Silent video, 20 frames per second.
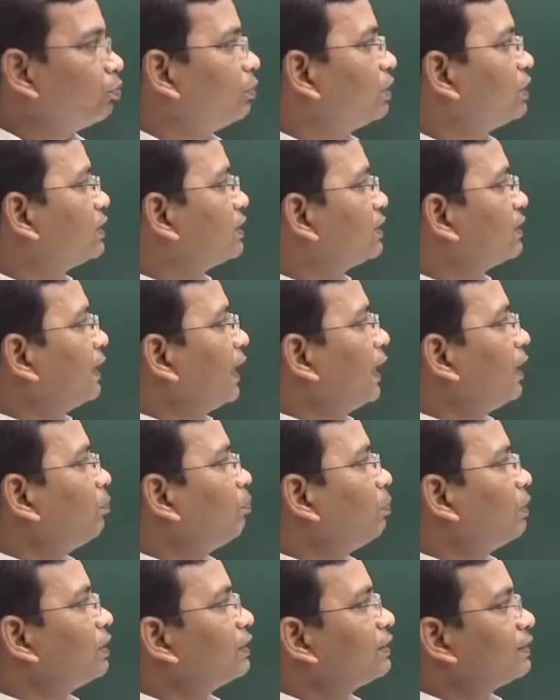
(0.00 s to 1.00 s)
means 10
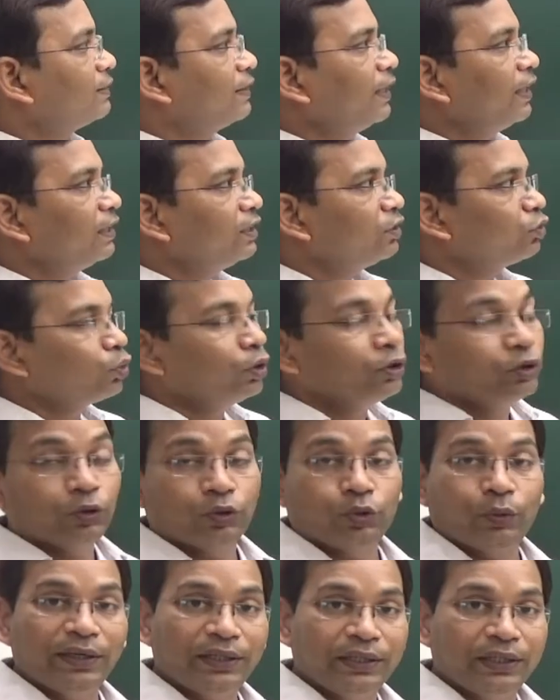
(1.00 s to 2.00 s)
plus 10 is equal to
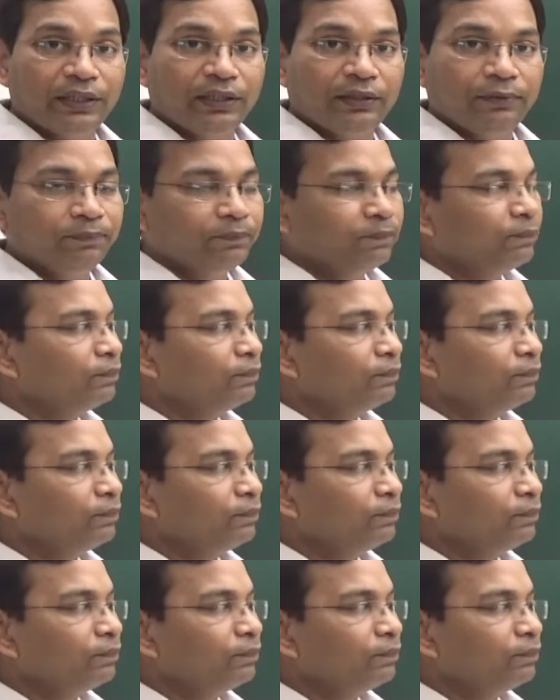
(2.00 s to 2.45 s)
20.